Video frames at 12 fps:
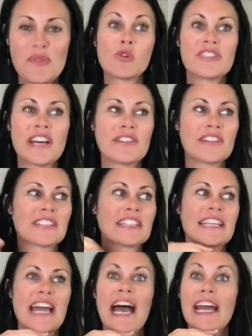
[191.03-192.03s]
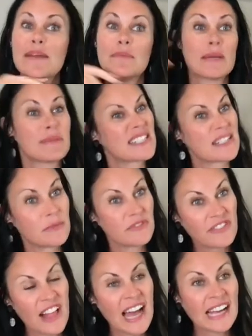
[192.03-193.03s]
Definitely add in maybe some
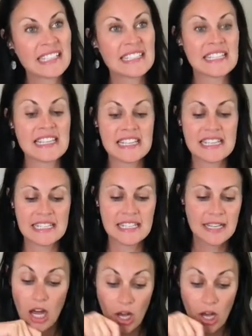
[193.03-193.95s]
flaxseed.